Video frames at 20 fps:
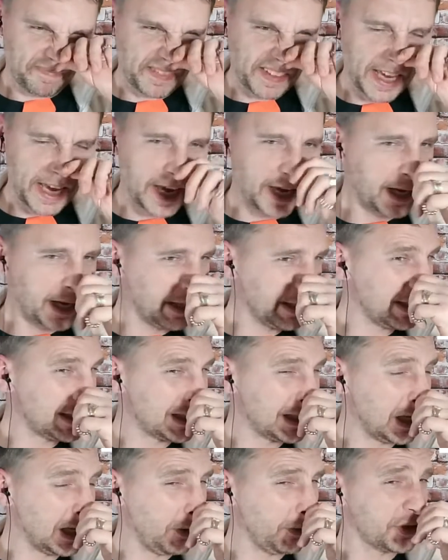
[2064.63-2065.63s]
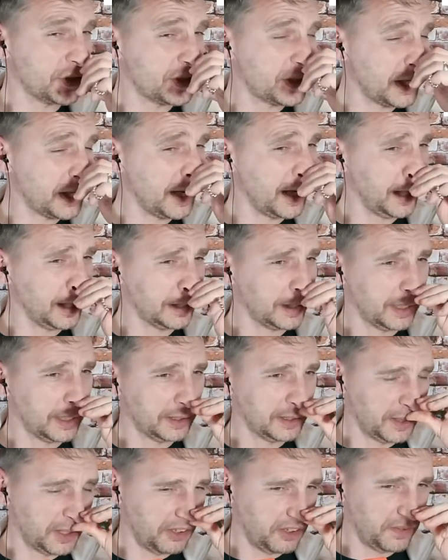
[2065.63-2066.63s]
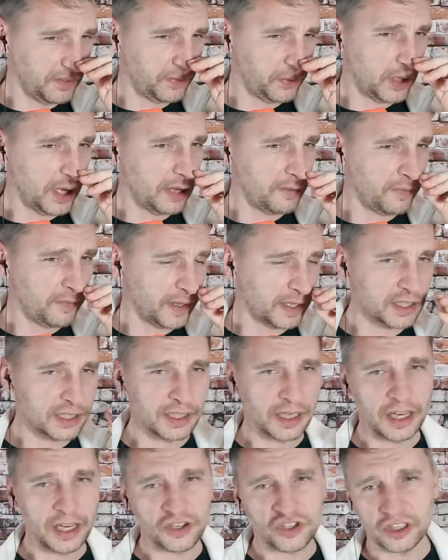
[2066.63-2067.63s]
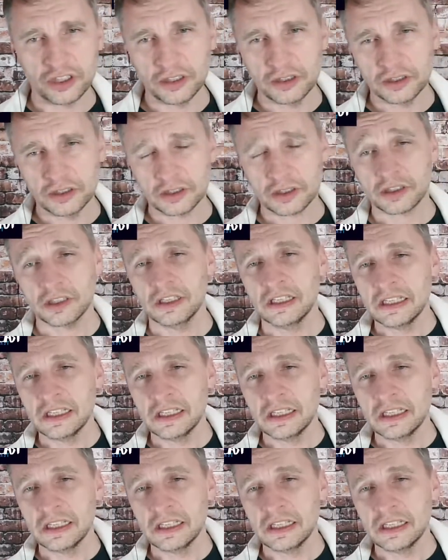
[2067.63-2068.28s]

And I guess now they're saying that, you know, if you have vaccinations,